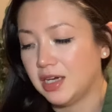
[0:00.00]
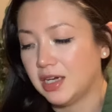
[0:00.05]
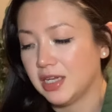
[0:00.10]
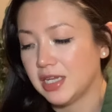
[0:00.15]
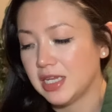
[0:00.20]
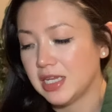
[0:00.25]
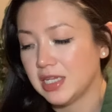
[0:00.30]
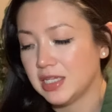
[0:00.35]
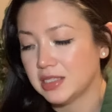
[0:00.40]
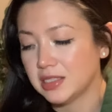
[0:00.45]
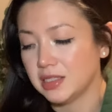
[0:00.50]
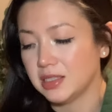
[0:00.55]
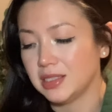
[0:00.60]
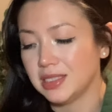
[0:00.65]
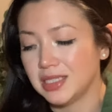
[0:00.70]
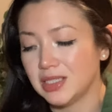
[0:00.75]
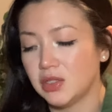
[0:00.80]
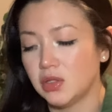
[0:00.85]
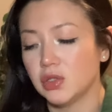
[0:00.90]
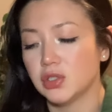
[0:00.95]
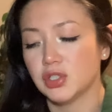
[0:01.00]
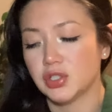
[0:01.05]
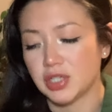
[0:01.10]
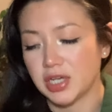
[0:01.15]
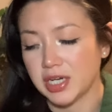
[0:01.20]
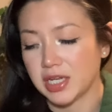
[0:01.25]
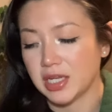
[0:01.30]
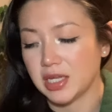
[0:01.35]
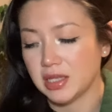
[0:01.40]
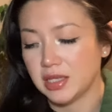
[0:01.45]
is a little
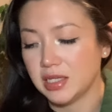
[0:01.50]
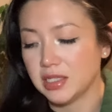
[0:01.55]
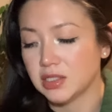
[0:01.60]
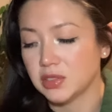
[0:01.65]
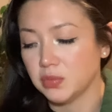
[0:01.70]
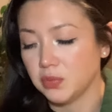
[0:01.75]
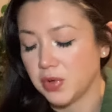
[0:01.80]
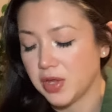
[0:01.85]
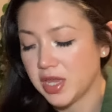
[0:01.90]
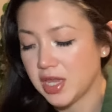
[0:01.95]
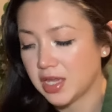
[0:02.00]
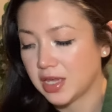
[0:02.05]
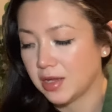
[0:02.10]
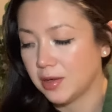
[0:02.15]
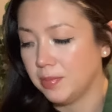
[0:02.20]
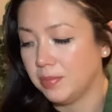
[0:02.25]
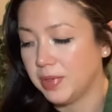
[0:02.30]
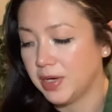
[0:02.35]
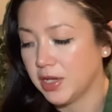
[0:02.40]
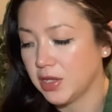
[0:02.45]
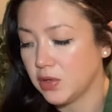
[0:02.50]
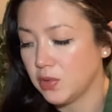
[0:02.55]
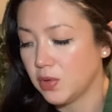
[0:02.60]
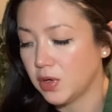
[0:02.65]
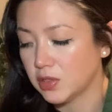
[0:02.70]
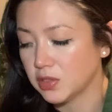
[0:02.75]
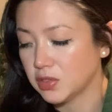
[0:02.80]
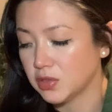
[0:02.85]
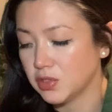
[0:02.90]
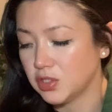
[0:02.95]
tricky this week, but you
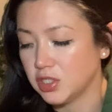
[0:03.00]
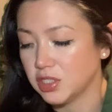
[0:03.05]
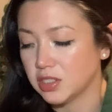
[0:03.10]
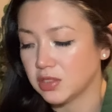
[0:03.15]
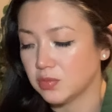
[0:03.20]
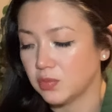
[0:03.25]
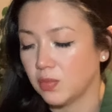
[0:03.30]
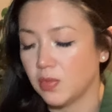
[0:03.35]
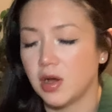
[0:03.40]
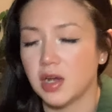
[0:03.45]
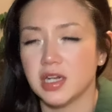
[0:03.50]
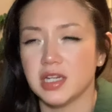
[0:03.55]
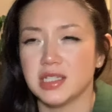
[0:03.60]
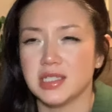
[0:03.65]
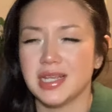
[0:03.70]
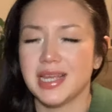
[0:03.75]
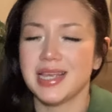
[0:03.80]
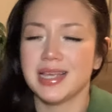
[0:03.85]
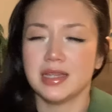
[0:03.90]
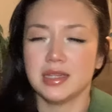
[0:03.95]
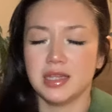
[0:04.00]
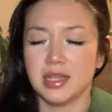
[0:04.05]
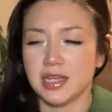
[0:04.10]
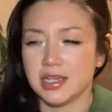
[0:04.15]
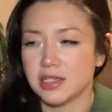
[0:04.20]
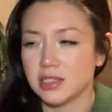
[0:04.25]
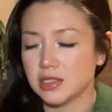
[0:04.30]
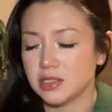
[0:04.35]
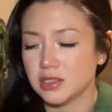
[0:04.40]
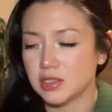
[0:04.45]
also just want to take,
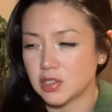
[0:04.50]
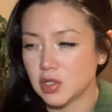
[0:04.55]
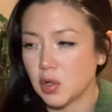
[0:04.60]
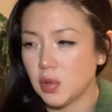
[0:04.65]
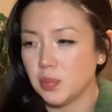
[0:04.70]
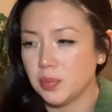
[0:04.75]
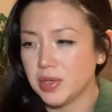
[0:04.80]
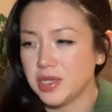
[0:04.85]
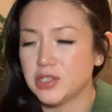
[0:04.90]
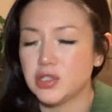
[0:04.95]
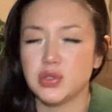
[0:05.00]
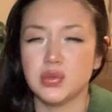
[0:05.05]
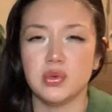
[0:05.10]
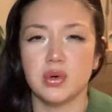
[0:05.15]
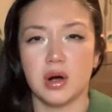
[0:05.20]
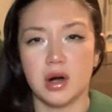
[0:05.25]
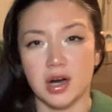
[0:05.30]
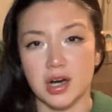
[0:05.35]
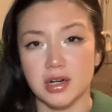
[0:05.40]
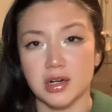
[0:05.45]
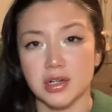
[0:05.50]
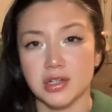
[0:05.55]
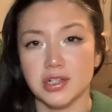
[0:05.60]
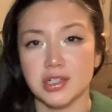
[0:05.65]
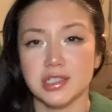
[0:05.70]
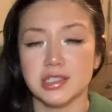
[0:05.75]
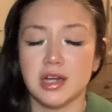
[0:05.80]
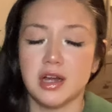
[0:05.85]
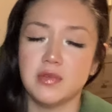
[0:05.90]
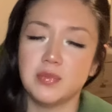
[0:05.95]
like, don't be too hard on
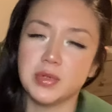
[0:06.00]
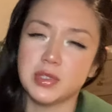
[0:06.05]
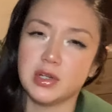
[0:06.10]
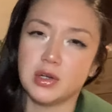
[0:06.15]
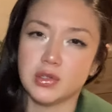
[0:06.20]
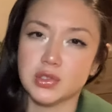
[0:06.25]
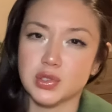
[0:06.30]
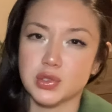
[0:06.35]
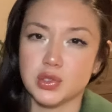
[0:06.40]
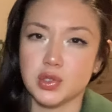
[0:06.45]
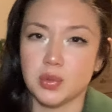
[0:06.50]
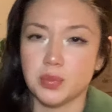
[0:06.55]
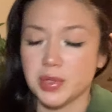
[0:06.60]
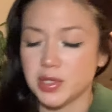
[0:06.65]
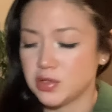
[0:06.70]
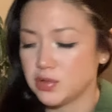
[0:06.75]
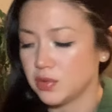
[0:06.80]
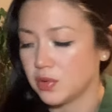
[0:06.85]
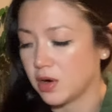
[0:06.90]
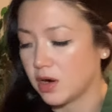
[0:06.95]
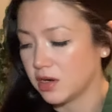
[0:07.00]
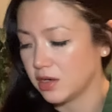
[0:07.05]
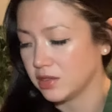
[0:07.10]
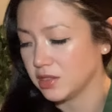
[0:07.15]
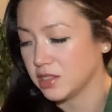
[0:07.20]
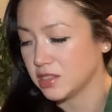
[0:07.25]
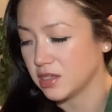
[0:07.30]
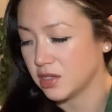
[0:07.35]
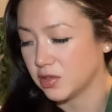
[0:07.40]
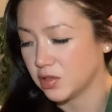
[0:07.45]
yourself, but also don't be too hard on
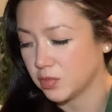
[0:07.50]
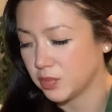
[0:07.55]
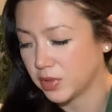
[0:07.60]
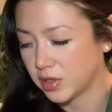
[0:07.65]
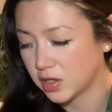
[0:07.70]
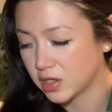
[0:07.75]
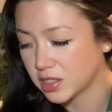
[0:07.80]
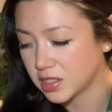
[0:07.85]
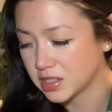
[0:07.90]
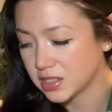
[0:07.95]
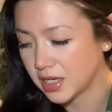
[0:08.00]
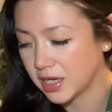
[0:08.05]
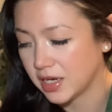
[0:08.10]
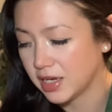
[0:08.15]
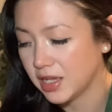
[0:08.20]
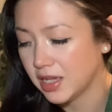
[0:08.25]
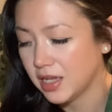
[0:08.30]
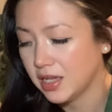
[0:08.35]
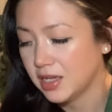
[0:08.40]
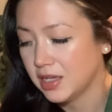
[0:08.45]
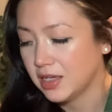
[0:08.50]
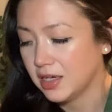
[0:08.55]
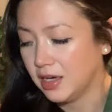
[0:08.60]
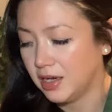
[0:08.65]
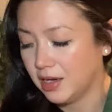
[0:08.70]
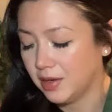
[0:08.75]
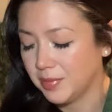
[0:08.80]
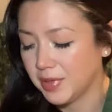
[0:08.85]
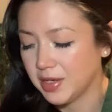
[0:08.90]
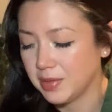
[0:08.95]
this other person,
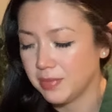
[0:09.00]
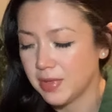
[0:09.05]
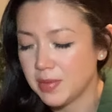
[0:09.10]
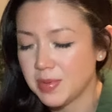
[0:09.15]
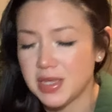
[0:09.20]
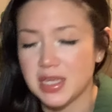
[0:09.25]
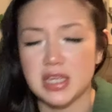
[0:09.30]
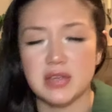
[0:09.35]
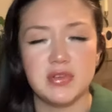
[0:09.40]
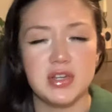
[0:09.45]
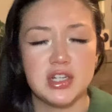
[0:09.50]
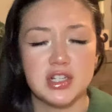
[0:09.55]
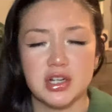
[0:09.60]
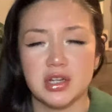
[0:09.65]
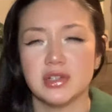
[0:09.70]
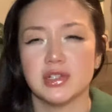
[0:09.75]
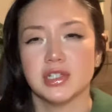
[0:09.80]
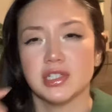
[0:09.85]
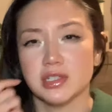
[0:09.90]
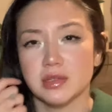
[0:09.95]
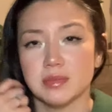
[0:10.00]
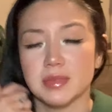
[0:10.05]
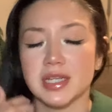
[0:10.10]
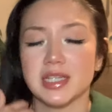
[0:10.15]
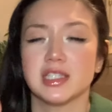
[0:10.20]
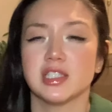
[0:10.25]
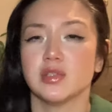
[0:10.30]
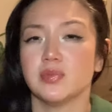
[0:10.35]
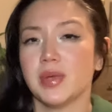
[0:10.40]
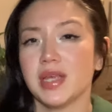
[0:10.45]
and maybe give each other some like
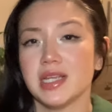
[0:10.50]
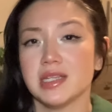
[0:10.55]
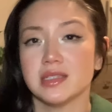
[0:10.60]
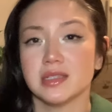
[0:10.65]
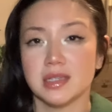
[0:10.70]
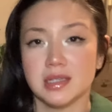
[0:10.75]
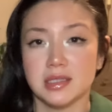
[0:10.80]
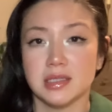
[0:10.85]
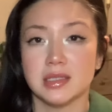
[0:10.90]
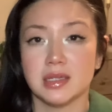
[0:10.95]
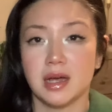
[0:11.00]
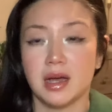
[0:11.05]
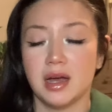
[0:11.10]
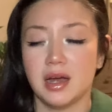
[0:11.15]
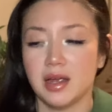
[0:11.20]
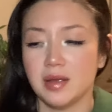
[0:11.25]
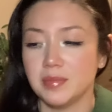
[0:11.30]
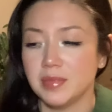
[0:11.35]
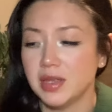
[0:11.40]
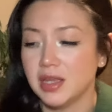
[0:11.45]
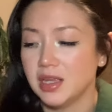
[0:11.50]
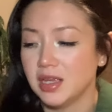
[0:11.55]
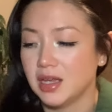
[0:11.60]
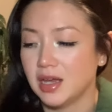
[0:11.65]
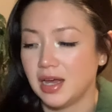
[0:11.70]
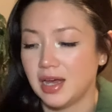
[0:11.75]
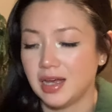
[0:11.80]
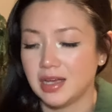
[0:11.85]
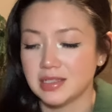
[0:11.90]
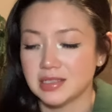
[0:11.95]
space and time
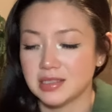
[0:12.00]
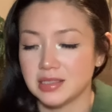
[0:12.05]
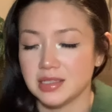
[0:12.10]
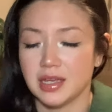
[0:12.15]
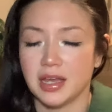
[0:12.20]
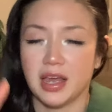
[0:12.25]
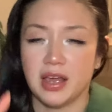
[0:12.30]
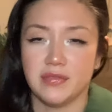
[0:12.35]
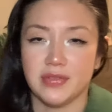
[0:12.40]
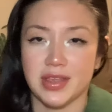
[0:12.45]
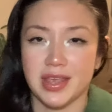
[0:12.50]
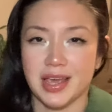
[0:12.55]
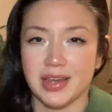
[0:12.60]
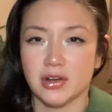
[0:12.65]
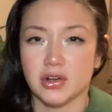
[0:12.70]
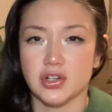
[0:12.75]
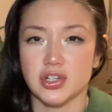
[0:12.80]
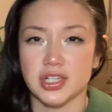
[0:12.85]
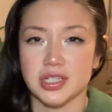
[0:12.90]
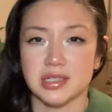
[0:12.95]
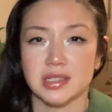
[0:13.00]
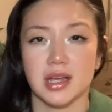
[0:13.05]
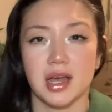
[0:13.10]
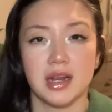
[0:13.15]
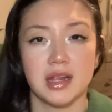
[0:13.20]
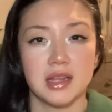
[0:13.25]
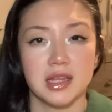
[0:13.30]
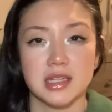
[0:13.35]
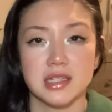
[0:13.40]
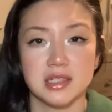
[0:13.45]
as the heavy energies
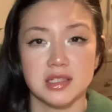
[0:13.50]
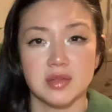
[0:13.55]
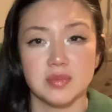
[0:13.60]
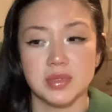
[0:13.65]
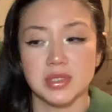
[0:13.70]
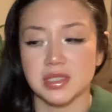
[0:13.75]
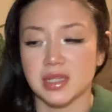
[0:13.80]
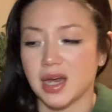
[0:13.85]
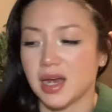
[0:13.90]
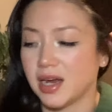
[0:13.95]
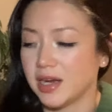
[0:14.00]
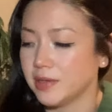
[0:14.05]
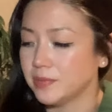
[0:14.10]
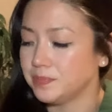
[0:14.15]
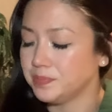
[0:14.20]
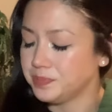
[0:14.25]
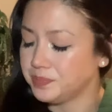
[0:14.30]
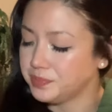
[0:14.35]
kind of like subside.